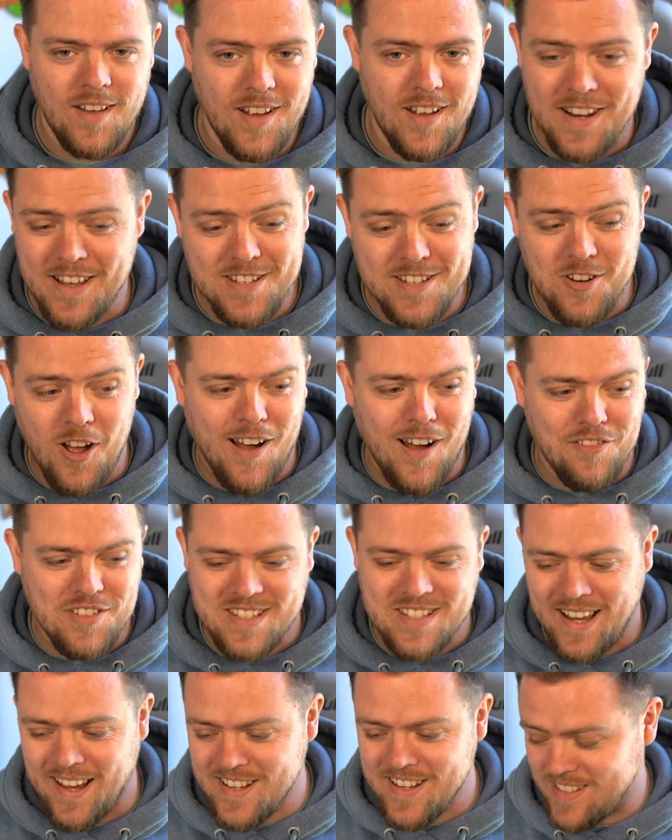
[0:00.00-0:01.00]
and it is not
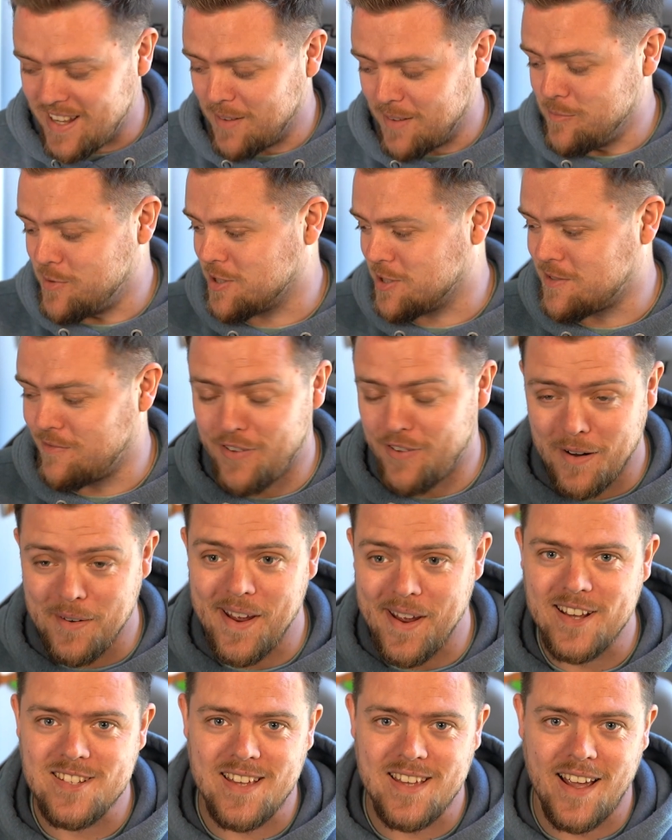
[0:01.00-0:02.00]
advertised. I'm just very
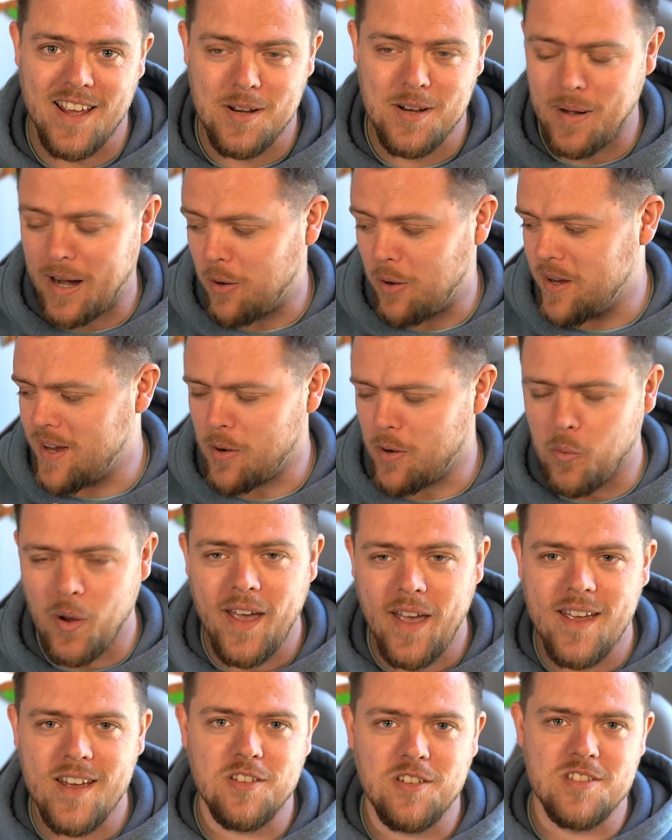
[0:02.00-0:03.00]
excited about it. I
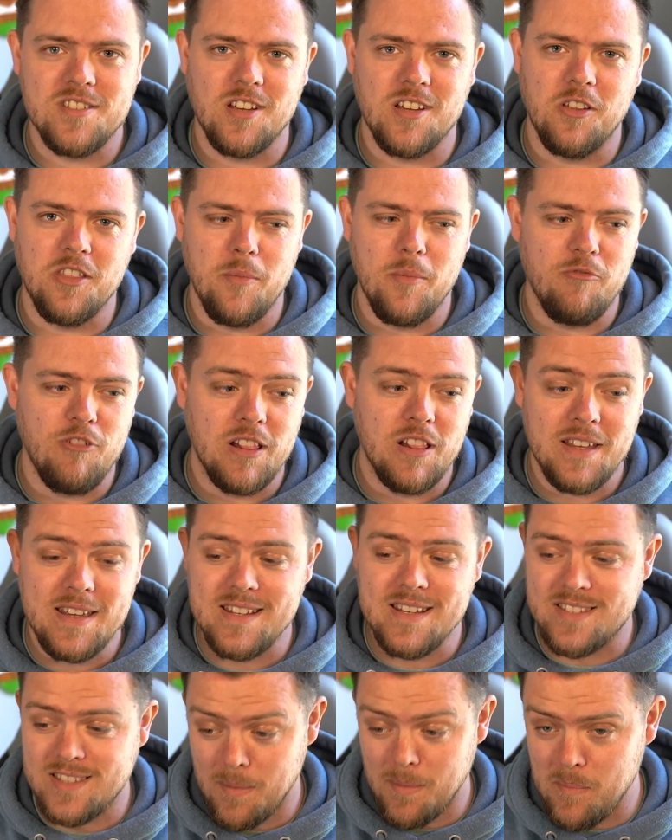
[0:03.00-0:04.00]
waited until they
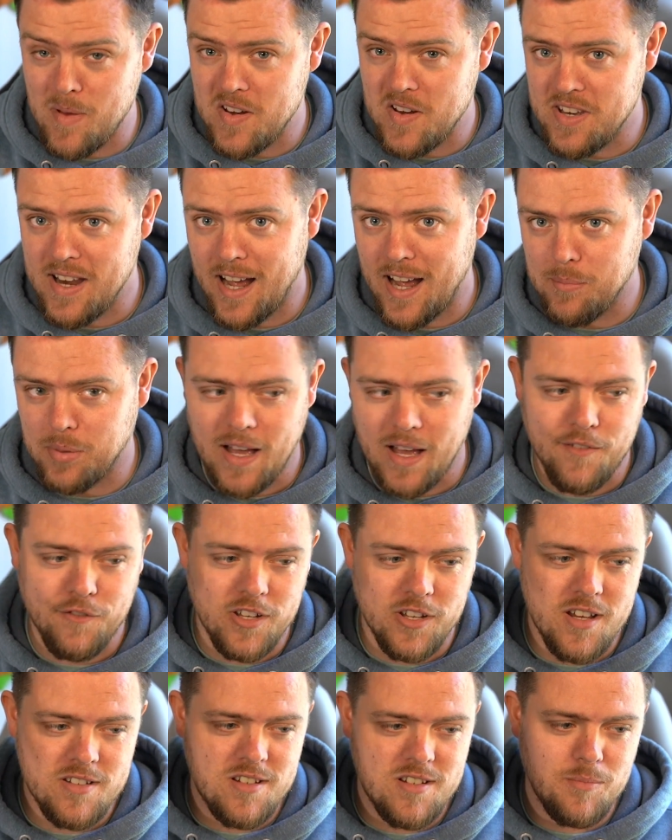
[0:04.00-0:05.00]
released the Midnight Black
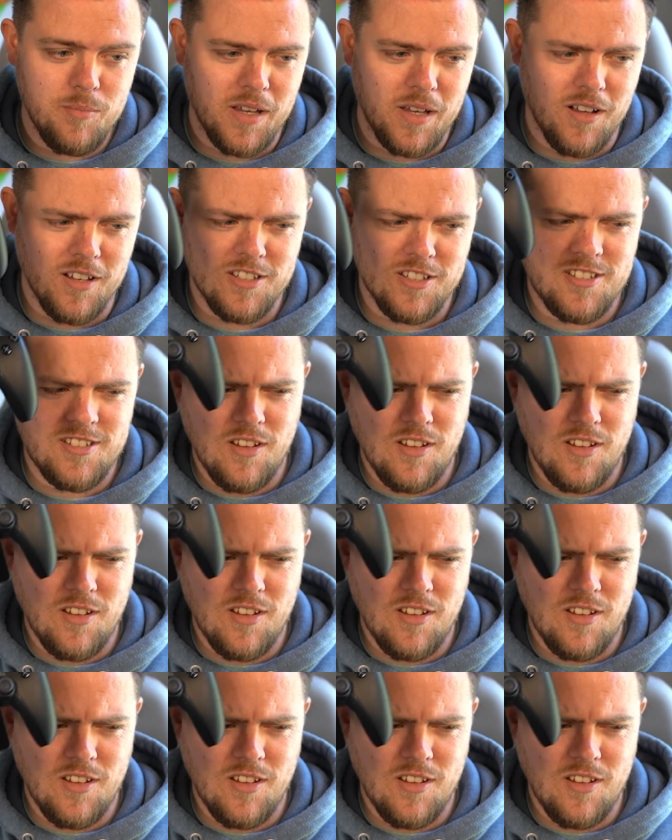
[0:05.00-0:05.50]
version because